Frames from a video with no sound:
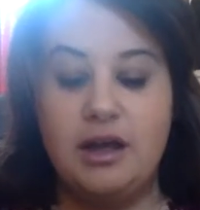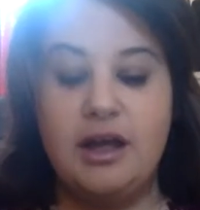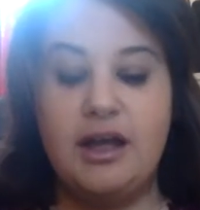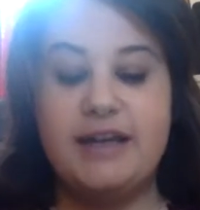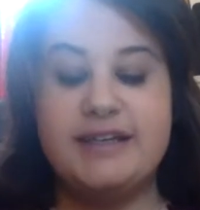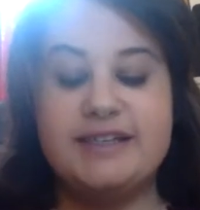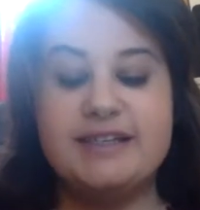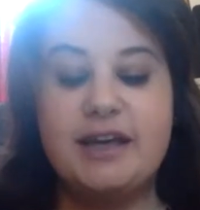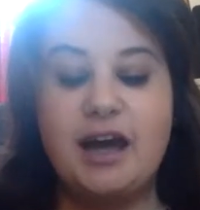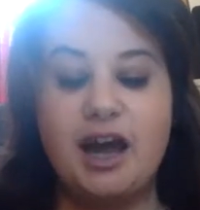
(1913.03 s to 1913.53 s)

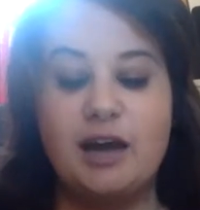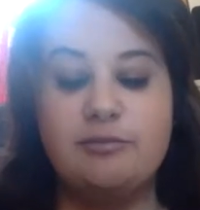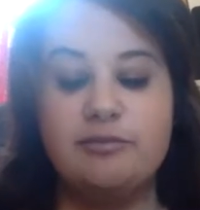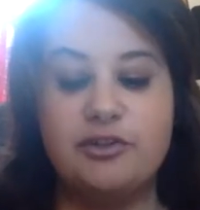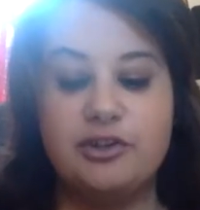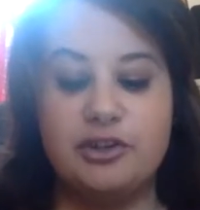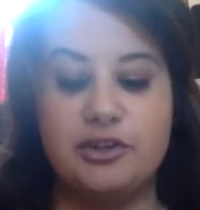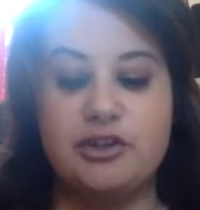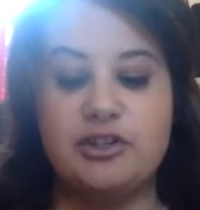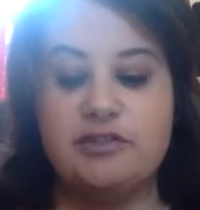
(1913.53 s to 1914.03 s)
It's time
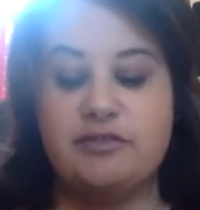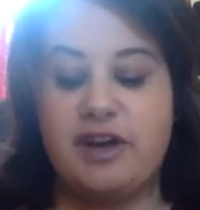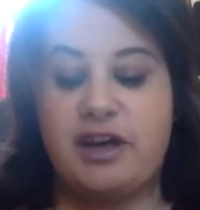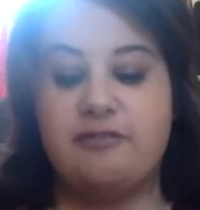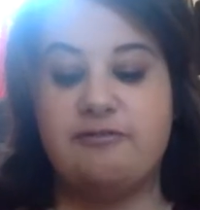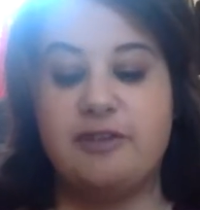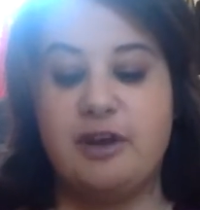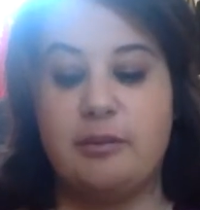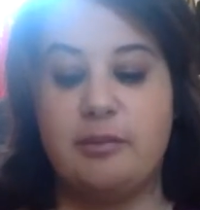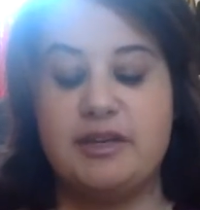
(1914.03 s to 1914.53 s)
for you,
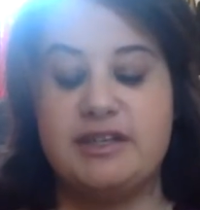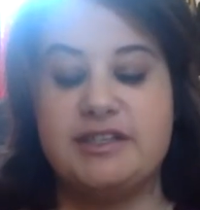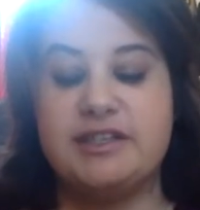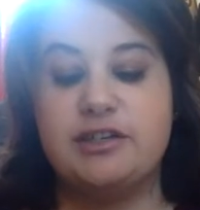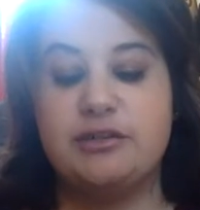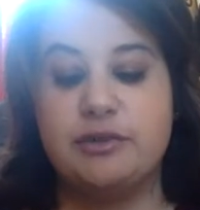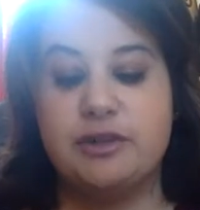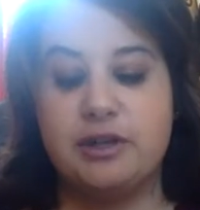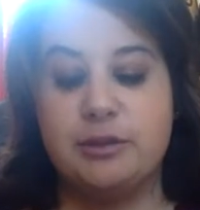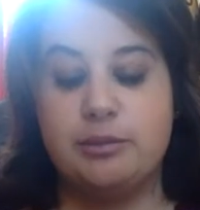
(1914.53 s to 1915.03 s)
divine feminines,
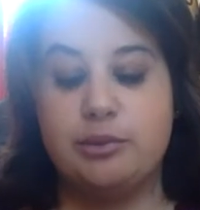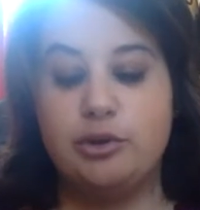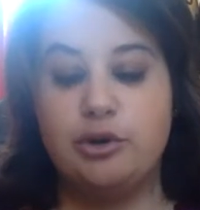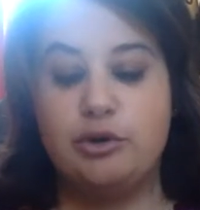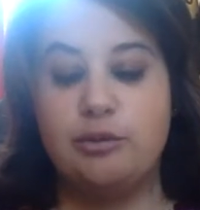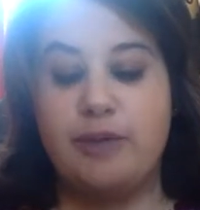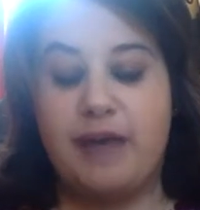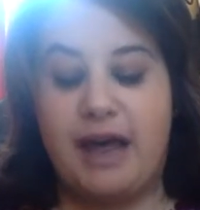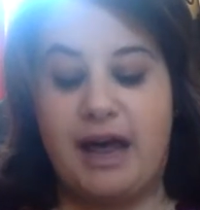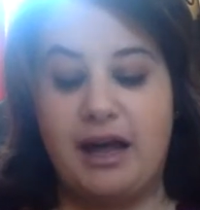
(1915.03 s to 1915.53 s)
to really
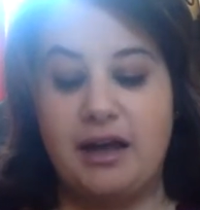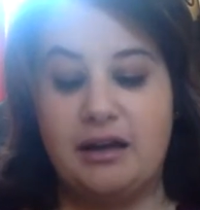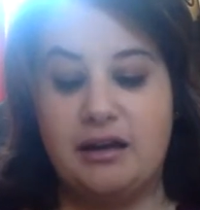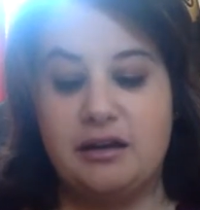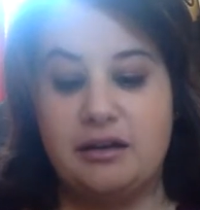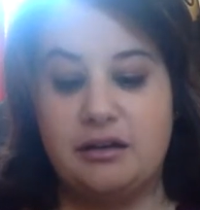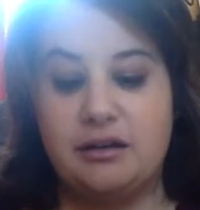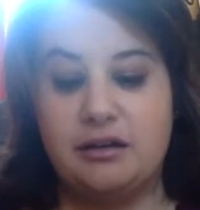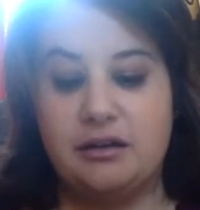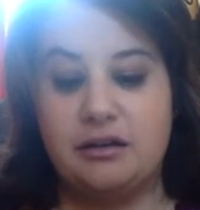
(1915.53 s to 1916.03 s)
pull back
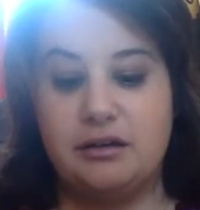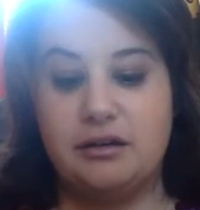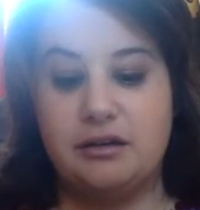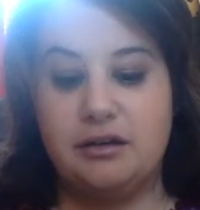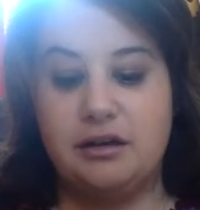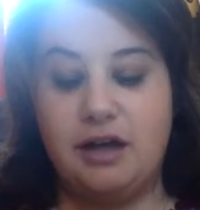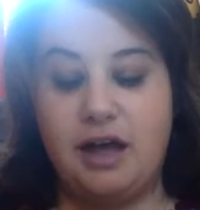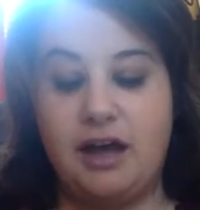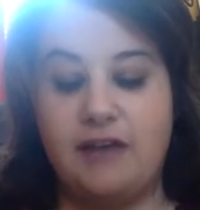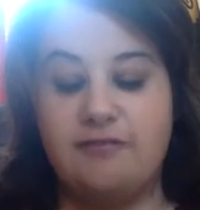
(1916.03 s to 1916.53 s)

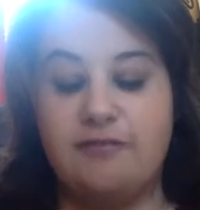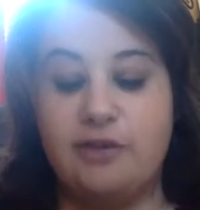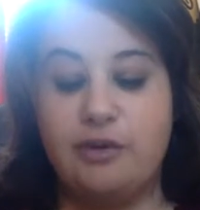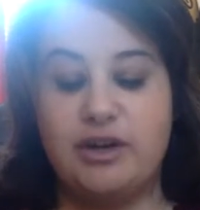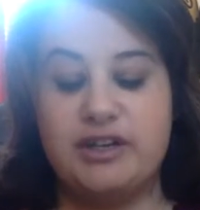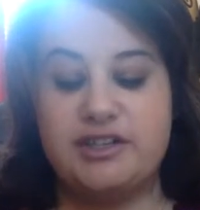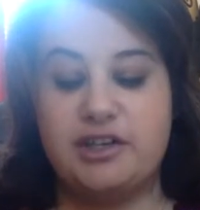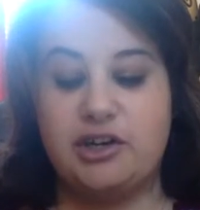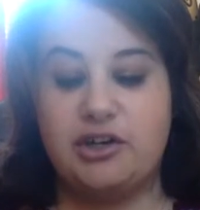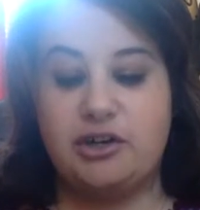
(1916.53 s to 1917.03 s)
and
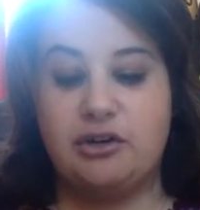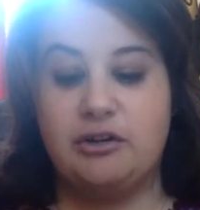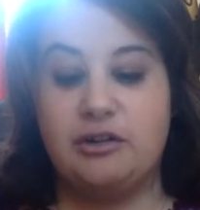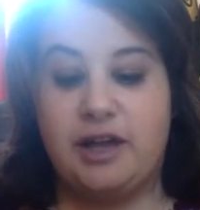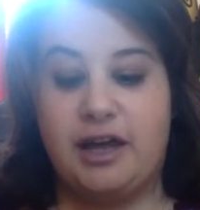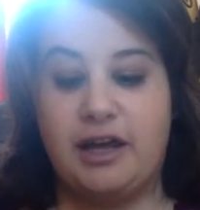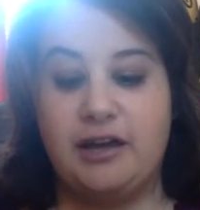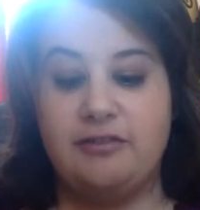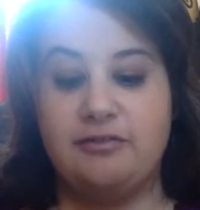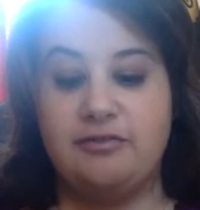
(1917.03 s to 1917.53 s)
focus on your
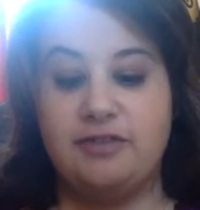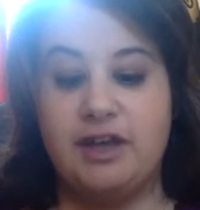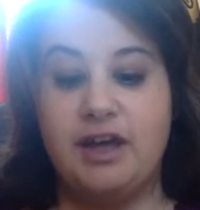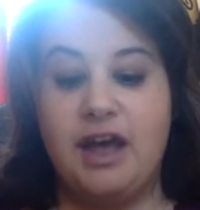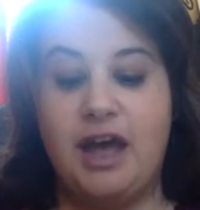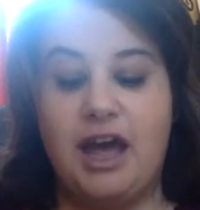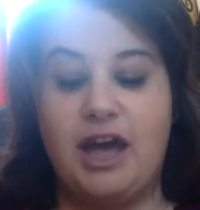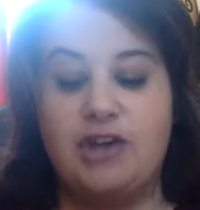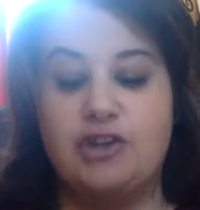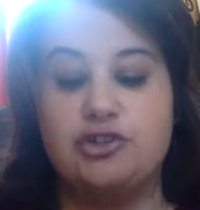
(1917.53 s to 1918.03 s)
life
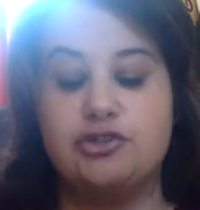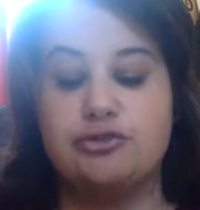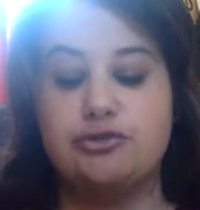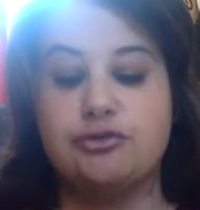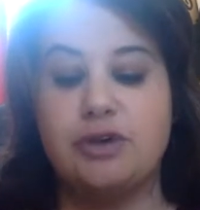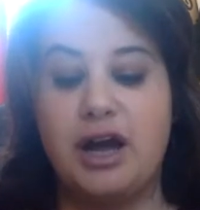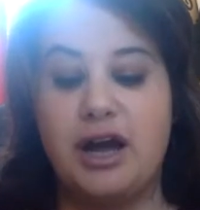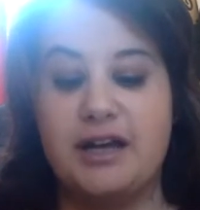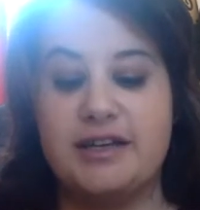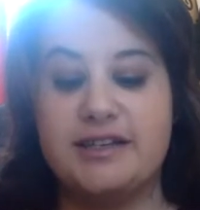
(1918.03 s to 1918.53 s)
and
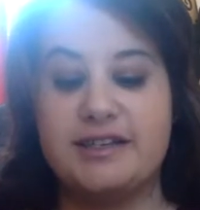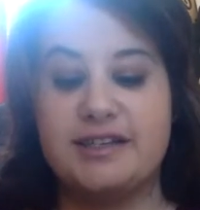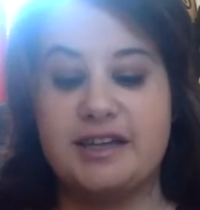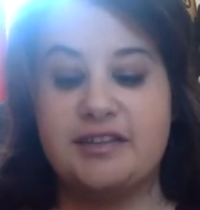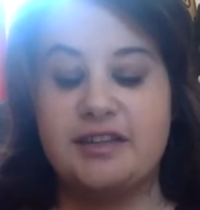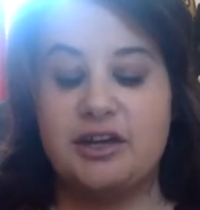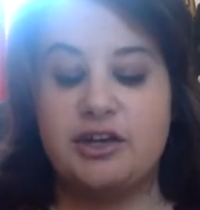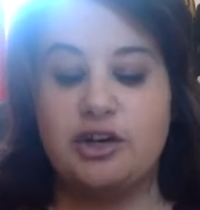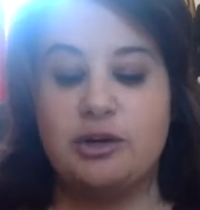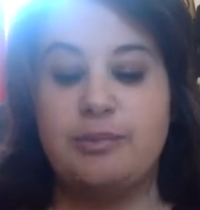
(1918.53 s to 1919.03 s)
trust
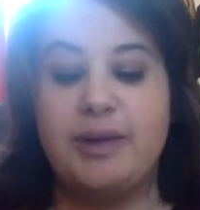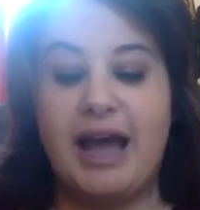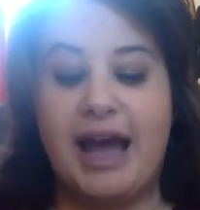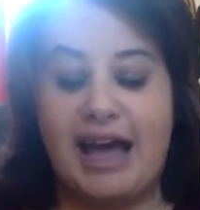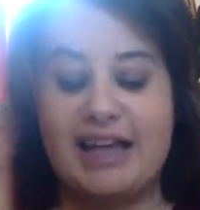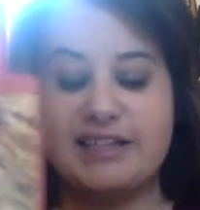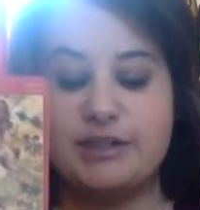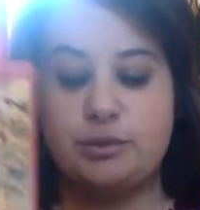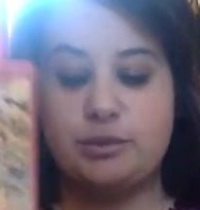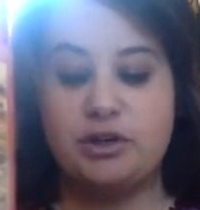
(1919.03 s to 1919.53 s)
that your
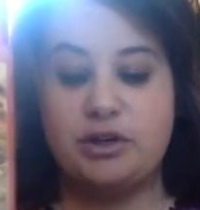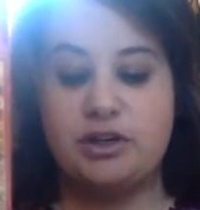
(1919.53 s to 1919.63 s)
paths will